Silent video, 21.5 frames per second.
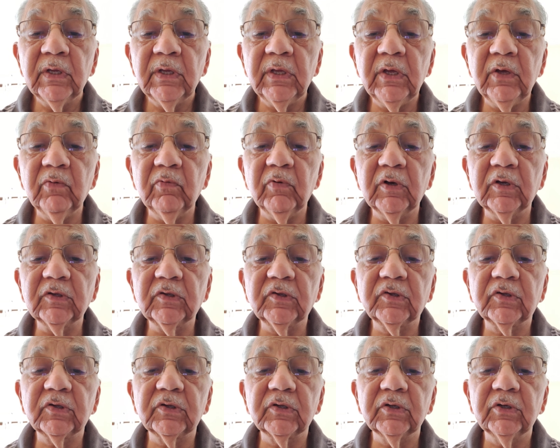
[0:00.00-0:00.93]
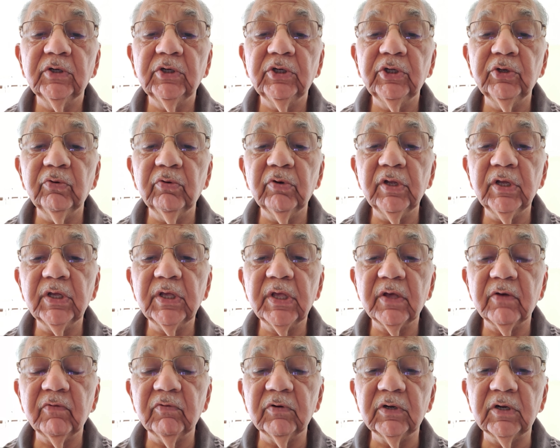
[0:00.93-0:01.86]
He was duly
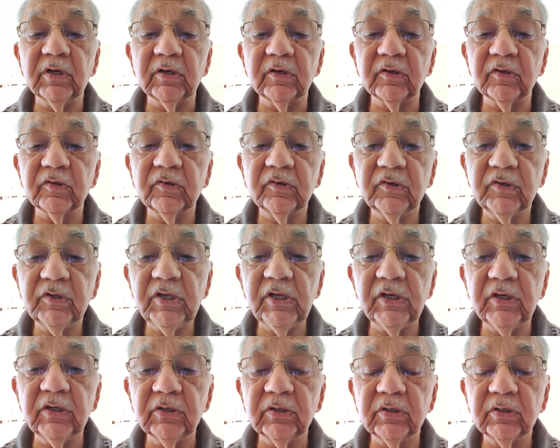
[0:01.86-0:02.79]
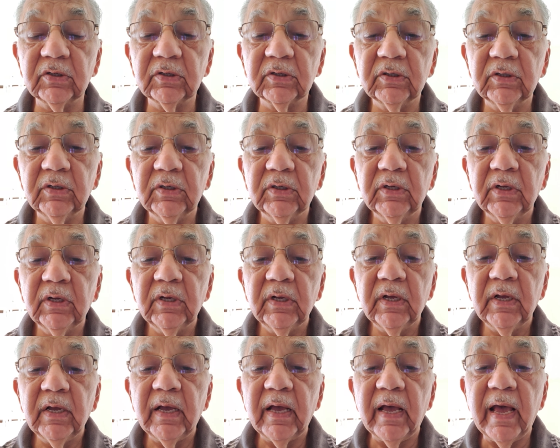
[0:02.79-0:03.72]
given a receipt,
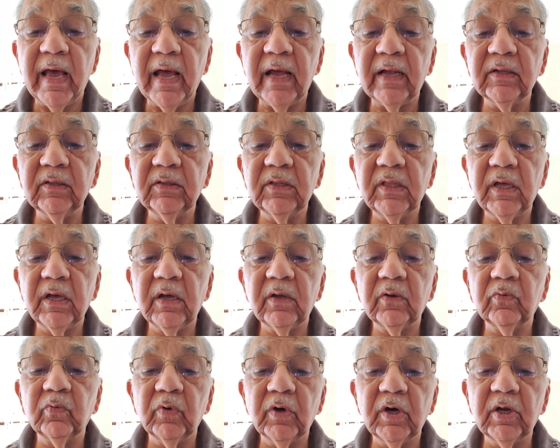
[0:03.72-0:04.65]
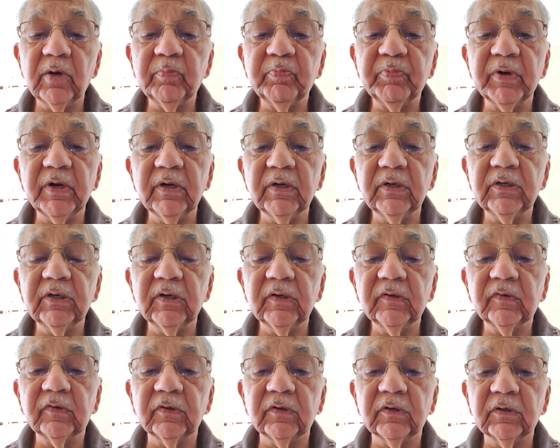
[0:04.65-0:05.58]
and there were
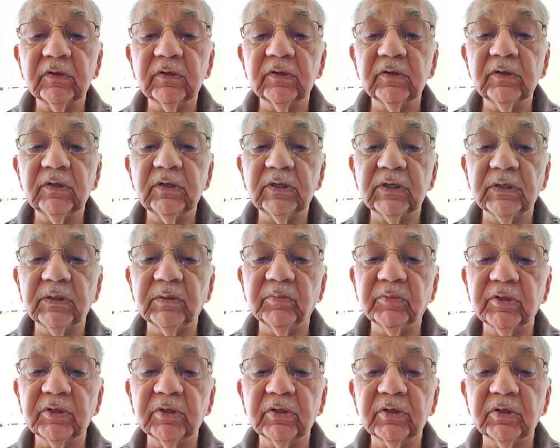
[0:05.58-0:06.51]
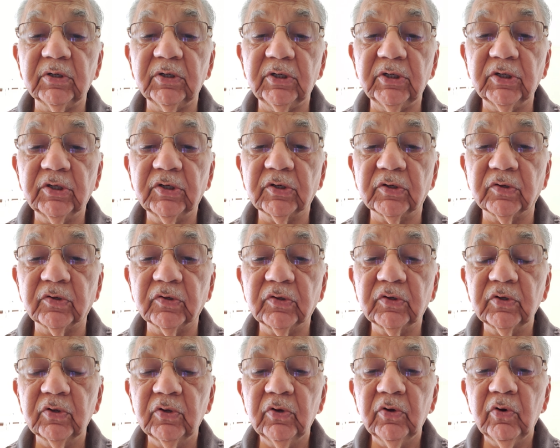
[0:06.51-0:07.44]
printed certain terms and
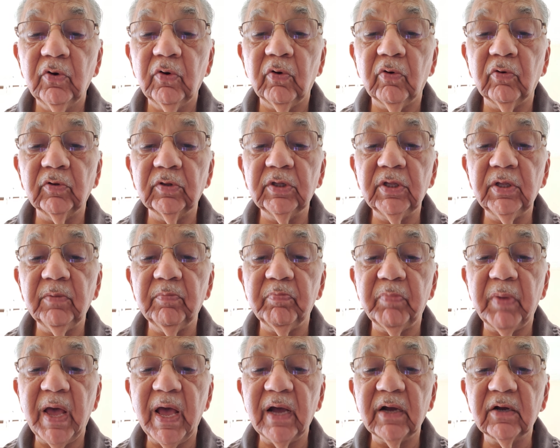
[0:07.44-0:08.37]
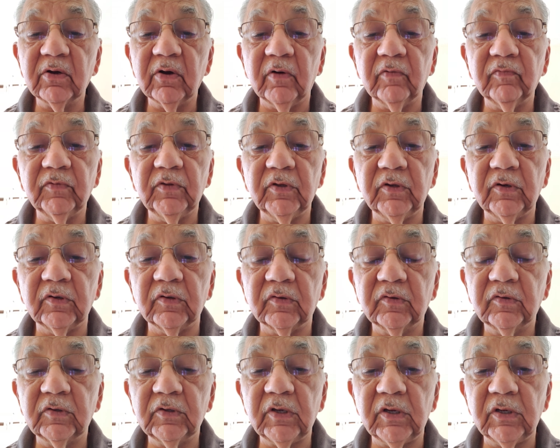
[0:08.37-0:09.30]
conditions on the back of the
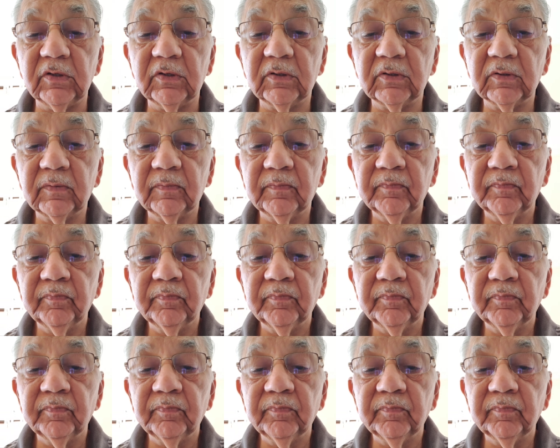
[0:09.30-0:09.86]
receipt.